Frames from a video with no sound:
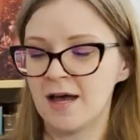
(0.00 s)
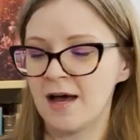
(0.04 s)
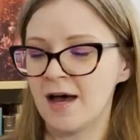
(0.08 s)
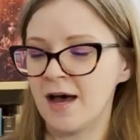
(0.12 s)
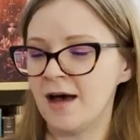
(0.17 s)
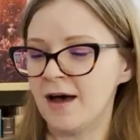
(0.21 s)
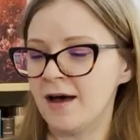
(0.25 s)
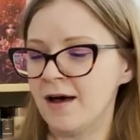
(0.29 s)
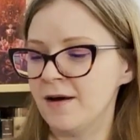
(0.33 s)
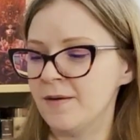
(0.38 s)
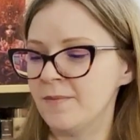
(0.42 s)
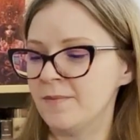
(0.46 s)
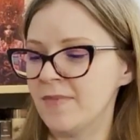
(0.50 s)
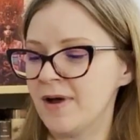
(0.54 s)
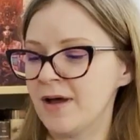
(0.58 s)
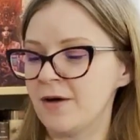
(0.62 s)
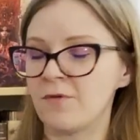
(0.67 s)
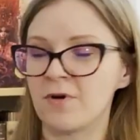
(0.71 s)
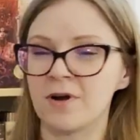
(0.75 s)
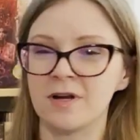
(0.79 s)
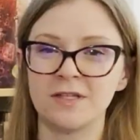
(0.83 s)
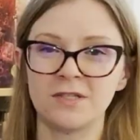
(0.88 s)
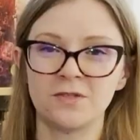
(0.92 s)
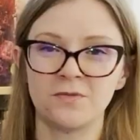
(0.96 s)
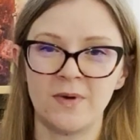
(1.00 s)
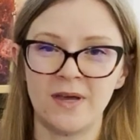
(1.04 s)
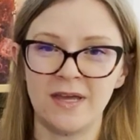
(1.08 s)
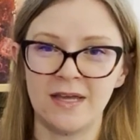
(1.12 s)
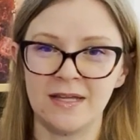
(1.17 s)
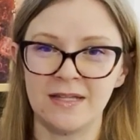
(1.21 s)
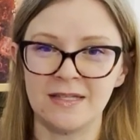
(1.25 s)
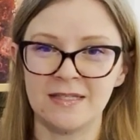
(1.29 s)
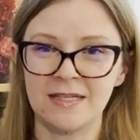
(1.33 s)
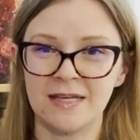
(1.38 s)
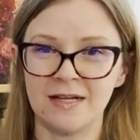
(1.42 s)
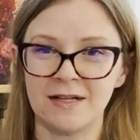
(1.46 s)
I wanted to wait
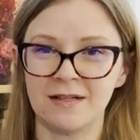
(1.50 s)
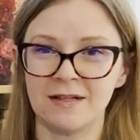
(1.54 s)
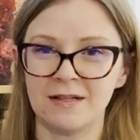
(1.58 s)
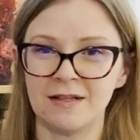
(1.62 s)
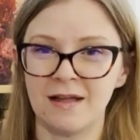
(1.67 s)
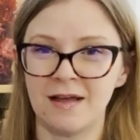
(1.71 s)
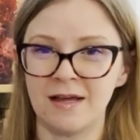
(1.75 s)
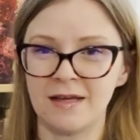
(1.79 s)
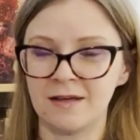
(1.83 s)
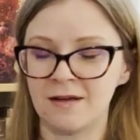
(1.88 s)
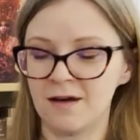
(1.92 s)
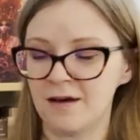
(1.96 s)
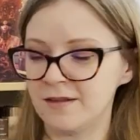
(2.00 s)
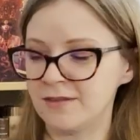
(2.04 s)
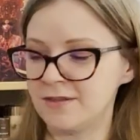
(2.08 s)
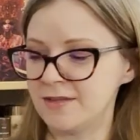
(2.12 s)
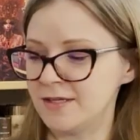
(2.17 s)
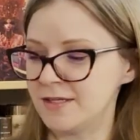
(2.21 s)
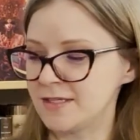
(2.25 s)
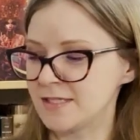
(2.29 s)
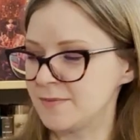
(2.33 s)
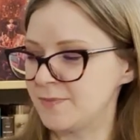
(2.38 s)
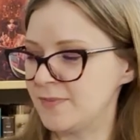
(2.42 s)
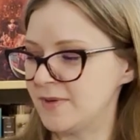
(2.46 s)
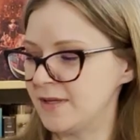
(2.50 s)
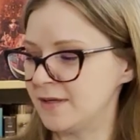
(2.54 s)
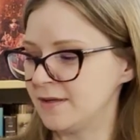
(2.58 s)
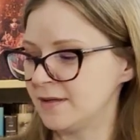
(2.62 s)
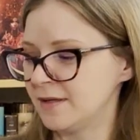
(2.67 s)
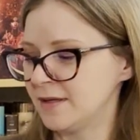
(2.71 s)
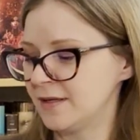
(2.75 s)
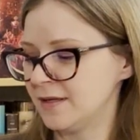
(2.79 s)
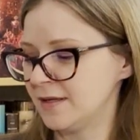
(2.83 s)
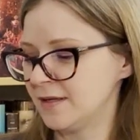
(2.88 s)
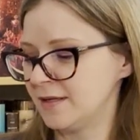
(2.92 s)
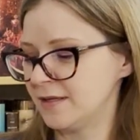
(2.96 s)
until I got this, but
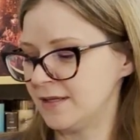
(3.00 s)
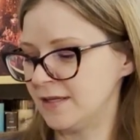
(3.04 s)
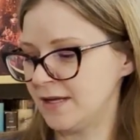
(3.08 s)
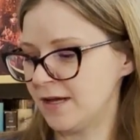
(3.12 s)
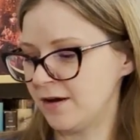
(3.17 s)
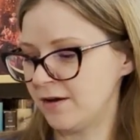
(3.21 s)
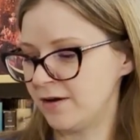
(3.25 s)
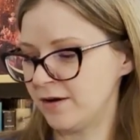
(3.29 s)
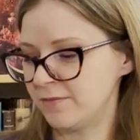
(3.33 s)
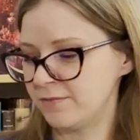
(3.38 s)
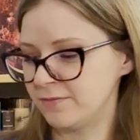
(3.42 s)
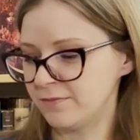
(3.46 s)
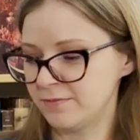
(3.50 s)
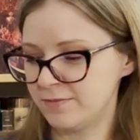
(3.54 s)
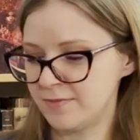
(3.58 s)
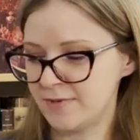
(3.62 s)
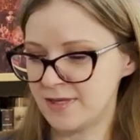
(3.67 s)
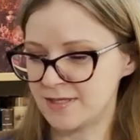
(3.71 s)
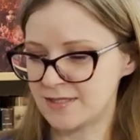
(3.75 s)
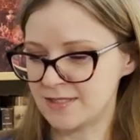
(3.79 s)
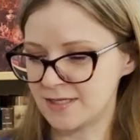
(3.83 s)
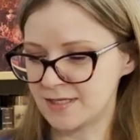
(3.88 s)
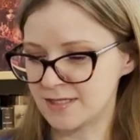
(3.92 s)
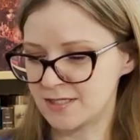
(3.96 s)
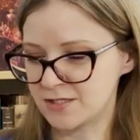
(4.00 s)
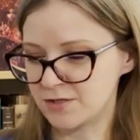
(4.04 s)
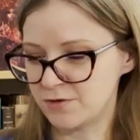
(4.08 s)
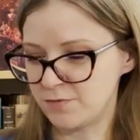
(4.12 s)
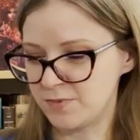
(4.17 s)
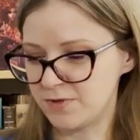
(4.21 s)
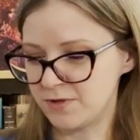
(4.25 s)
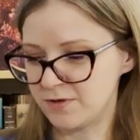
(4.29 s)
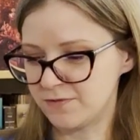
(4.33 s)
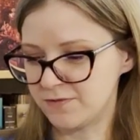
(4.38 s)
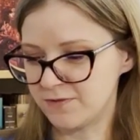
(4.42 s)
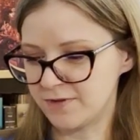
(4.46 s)
now it's like so
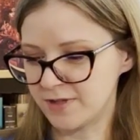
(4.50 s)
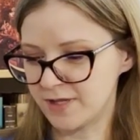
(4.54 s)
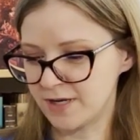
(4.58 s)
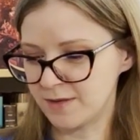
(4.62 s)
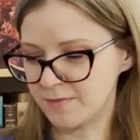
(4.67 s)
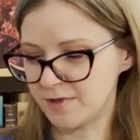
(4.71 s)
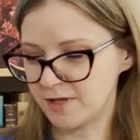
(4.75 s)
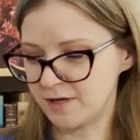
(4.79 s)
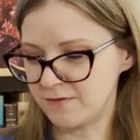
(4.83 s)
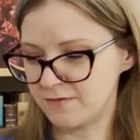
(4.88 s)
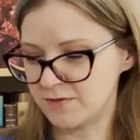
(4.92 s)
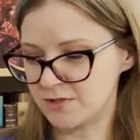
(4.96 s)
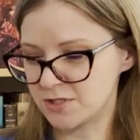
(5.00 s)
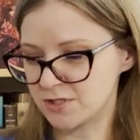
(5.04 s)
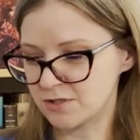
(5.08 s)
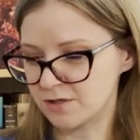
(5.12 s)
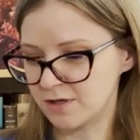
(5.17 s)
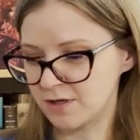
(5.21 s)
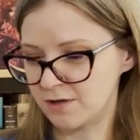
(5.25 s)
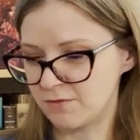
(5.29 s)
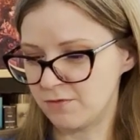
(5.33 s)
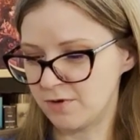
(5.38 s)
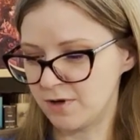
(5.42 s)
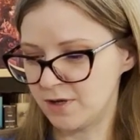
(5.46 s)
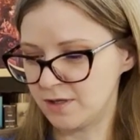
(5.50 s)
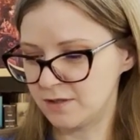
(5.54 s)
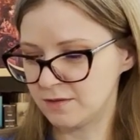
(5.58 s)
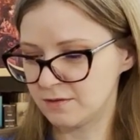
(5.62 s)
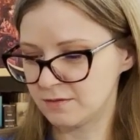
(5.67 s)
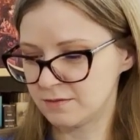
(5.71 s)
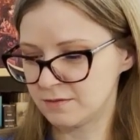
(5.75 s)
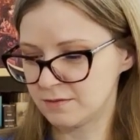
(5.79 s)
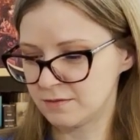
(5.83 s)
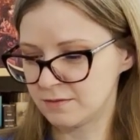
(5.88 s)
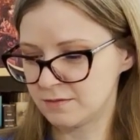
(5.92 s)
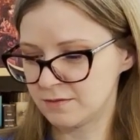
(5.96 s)
beautiful that I'm not even sure I want
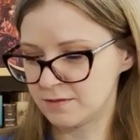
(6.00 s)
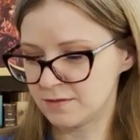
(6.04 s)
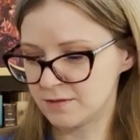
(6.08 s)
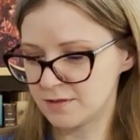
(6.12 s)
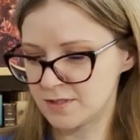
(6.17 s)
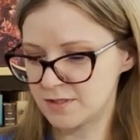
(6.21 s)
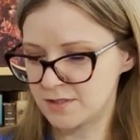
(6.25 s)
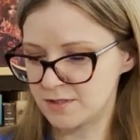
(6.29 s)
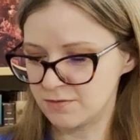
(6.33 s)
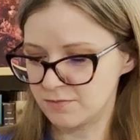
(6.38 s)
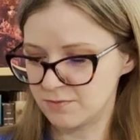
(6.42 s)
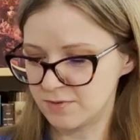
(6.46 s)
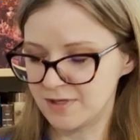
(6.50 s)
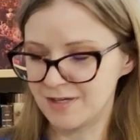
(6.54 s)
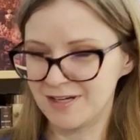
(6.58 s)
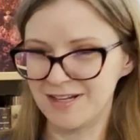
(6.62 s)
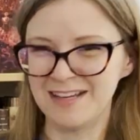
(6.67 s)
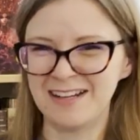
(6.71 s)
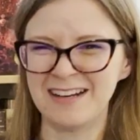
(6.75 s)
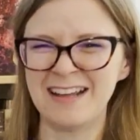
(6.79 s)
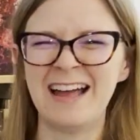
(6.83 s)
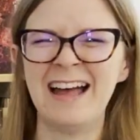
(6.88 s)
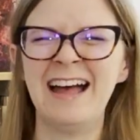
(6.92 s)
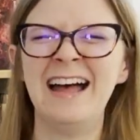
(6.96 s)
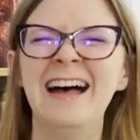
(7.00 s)
to read it.